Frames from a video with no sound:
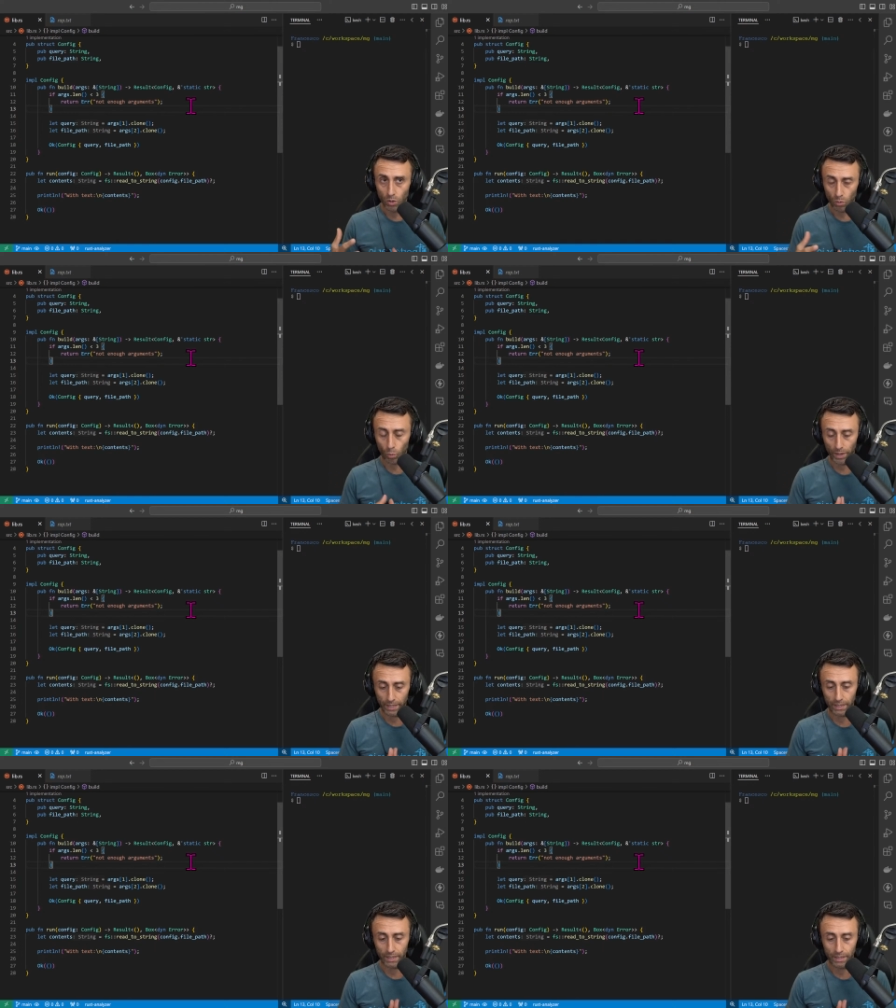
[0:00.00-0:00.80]

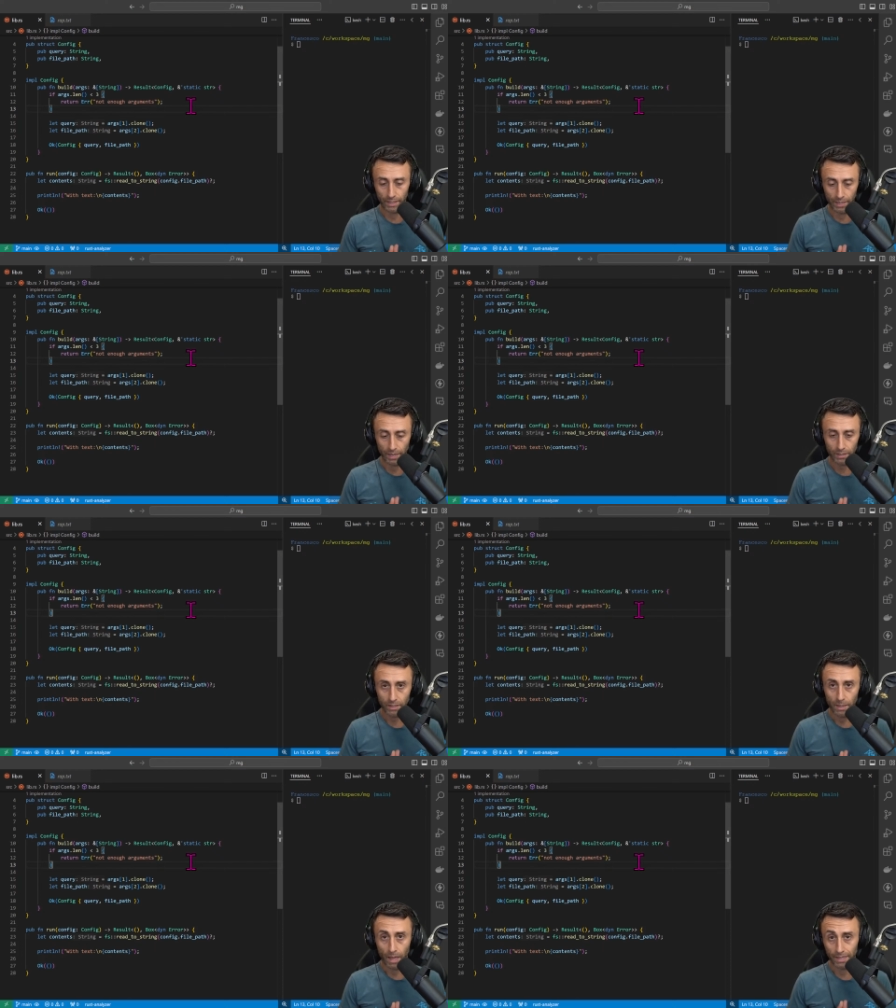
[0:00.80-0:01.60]
quick here
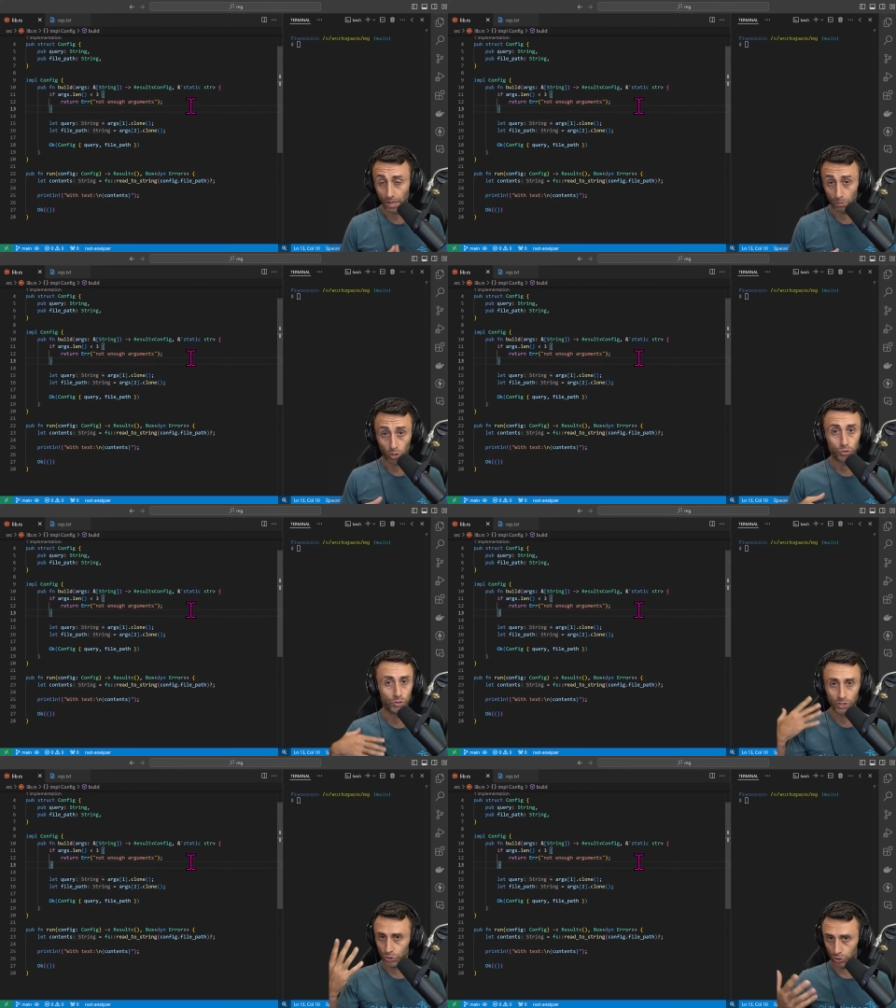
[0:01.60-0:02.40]
and I will not
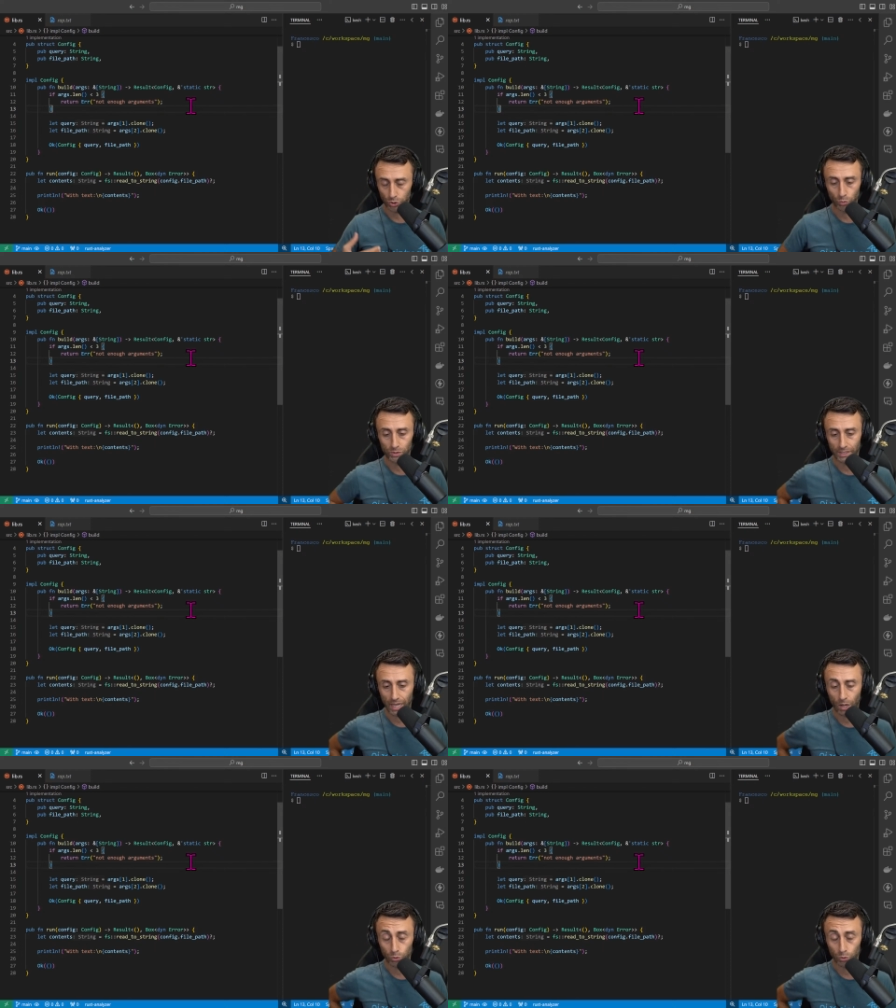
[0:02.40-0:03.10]
reintroduce how